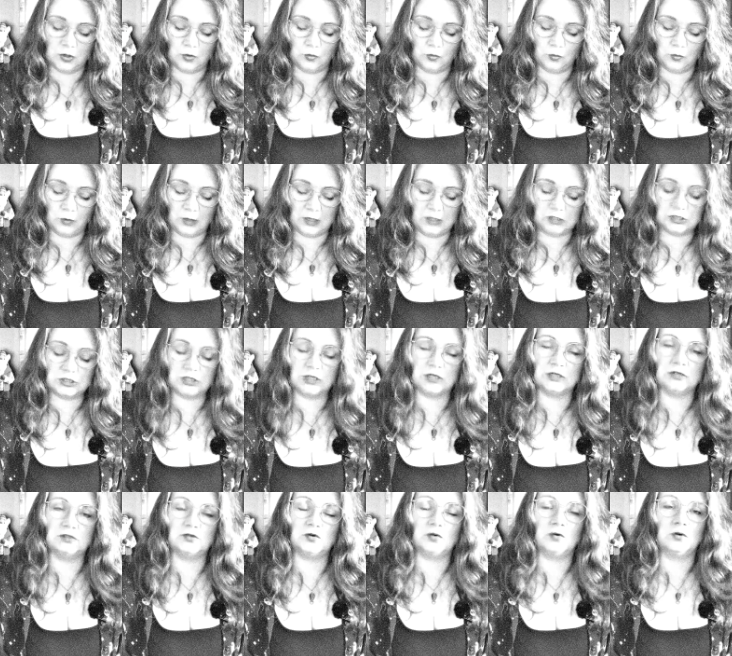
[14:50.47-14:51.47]

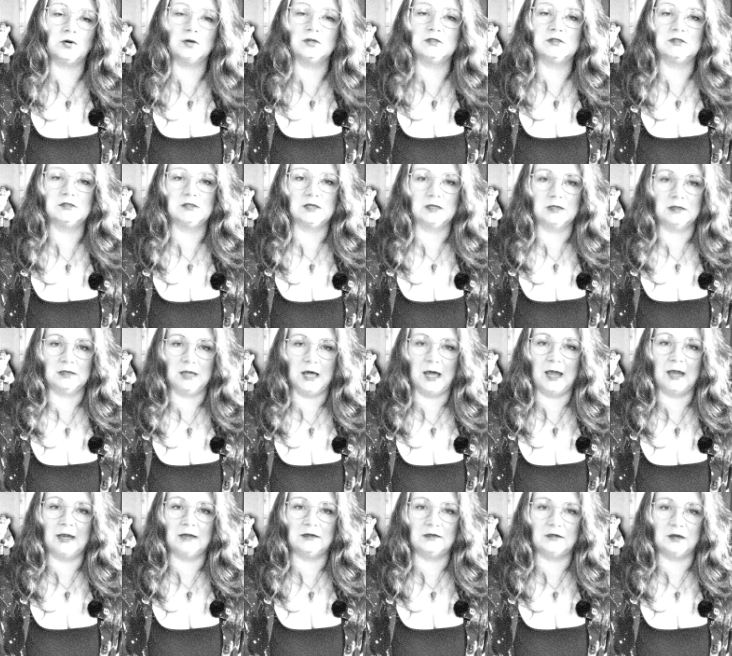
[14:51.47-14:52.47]
reaching towards the
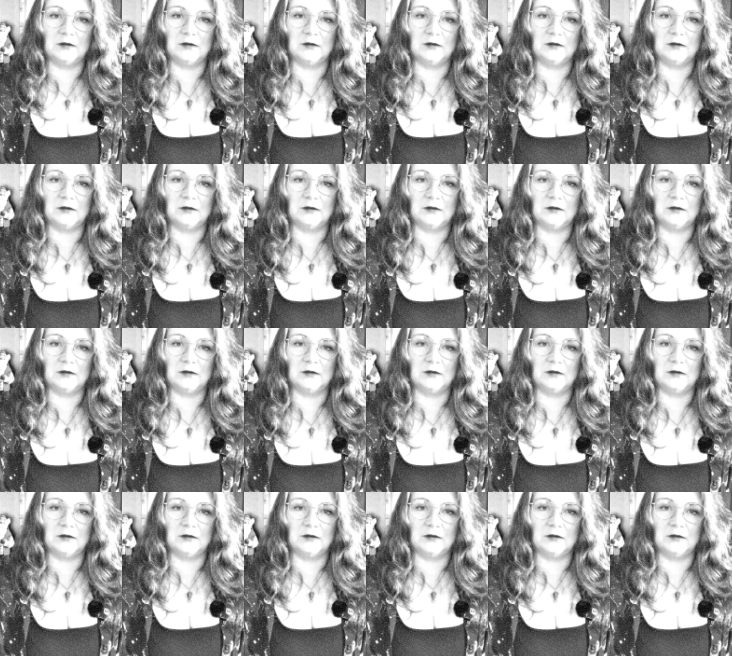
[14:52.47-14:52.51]
light